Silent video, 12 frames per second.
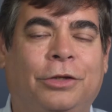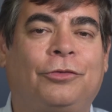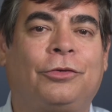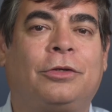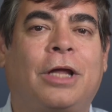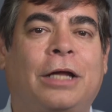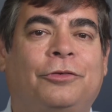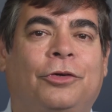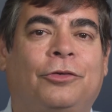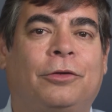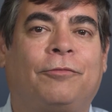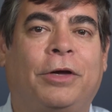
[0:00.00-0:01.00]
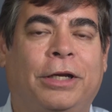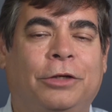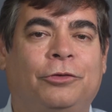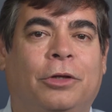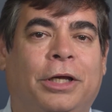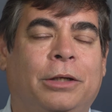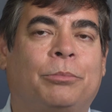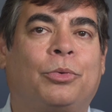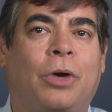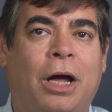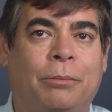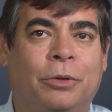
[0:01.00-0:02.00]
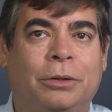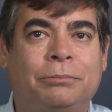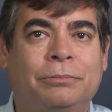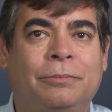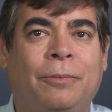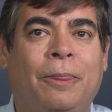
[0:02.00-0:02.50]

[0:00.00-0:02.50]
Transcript: This is not just a financial aid problem.